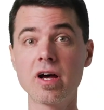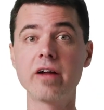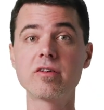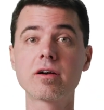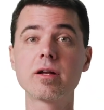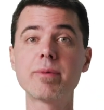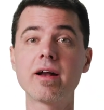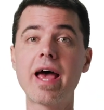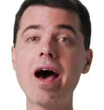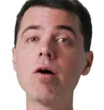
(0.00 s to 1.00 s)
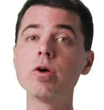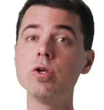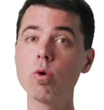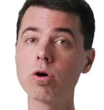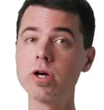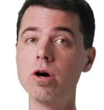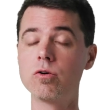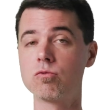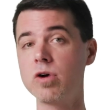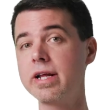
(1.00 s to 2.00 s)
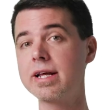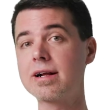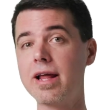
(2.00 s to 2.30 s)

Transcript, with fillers: I talked about how your code running in